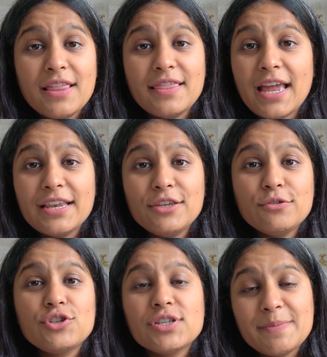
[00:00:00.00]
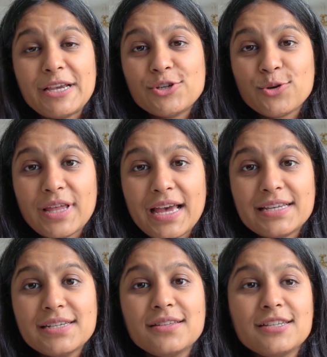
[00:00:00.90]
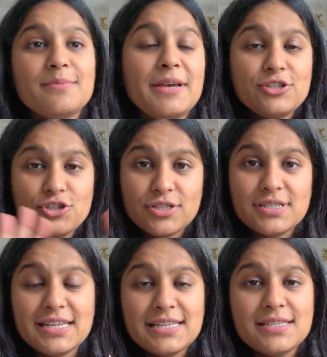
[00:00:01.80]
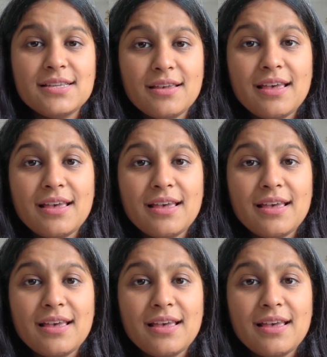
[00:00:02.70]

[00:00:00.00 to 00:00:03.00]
then you just make sure that the dimensions is